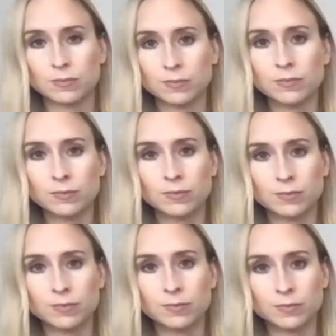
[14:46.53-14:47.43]

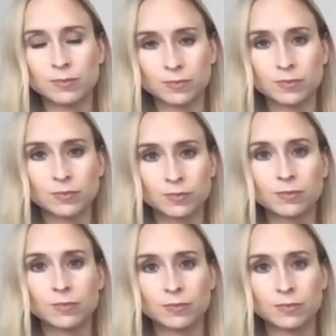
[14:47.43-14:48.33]

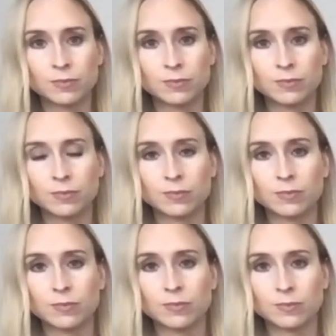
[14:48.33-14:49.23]

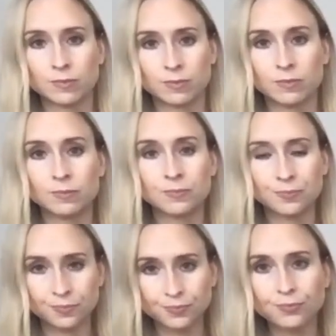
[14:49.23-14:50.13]

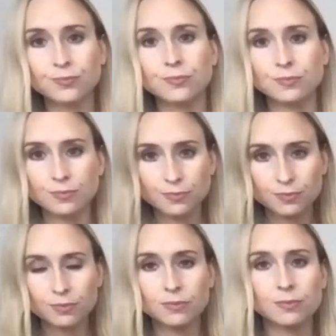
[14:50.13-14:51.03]

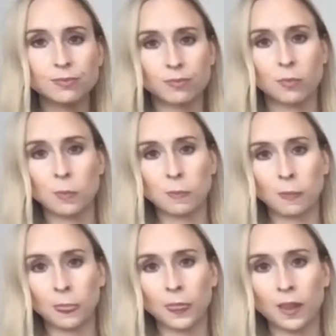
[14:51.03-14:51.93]

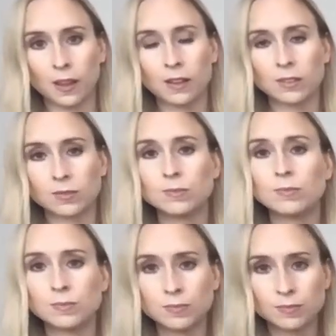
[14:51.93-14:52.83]

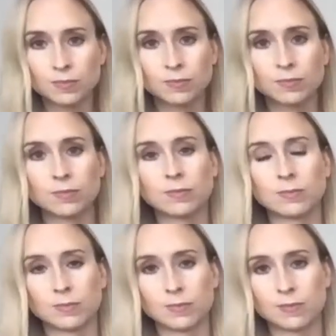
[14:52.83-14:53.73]

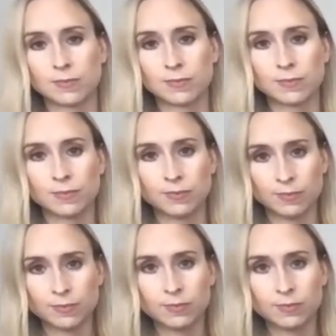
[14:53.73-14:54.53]
This person isn't speaking.